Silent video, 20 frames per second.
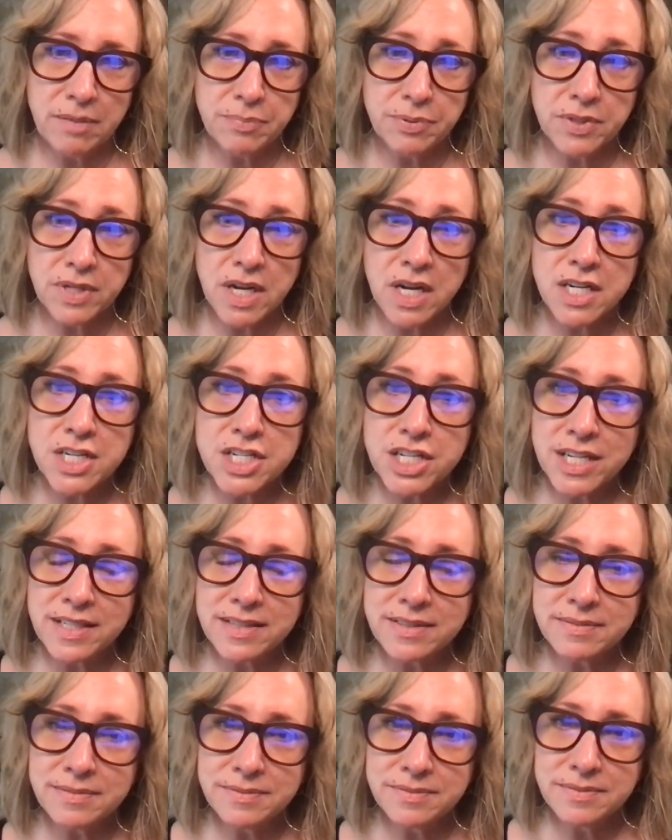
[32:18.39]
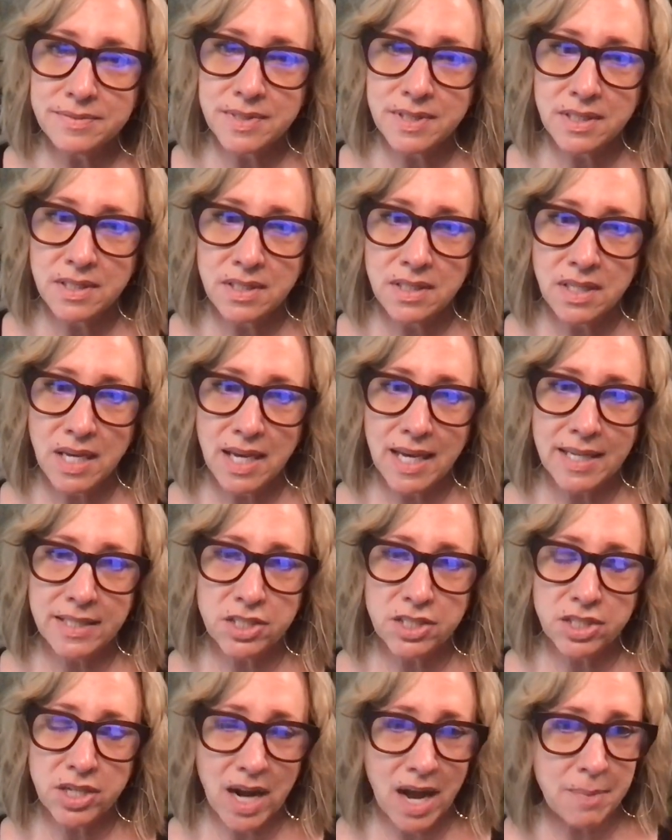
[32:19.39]
production and
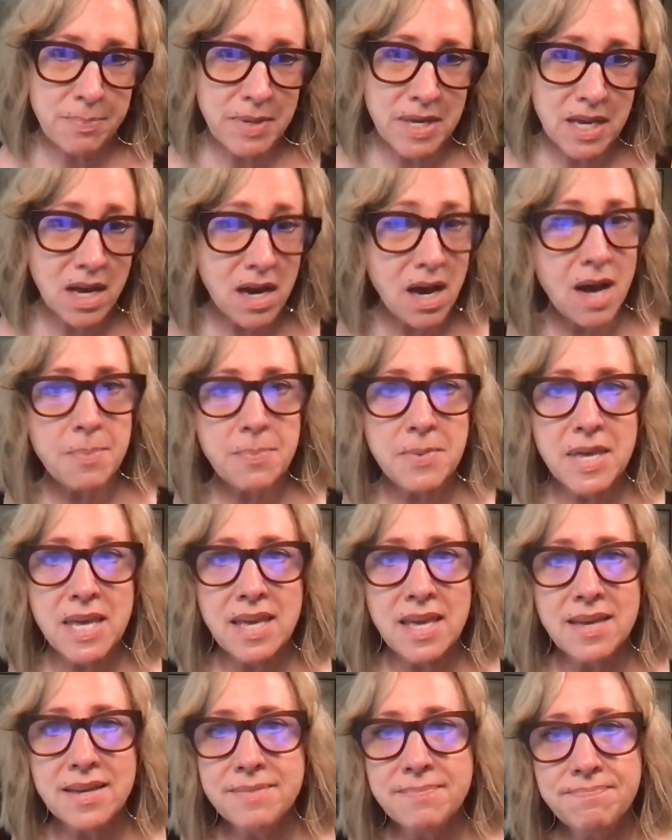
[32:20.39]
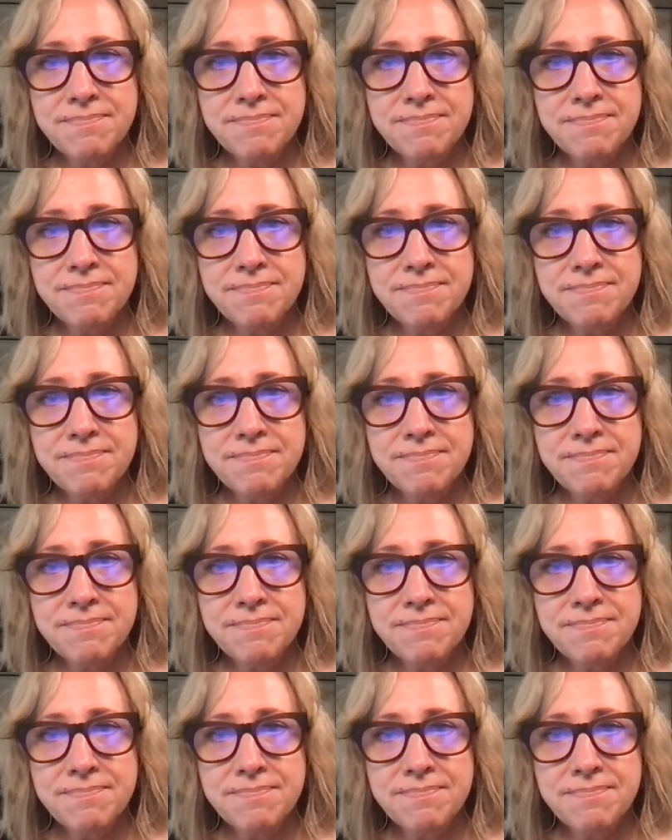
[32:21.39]
crappy copy,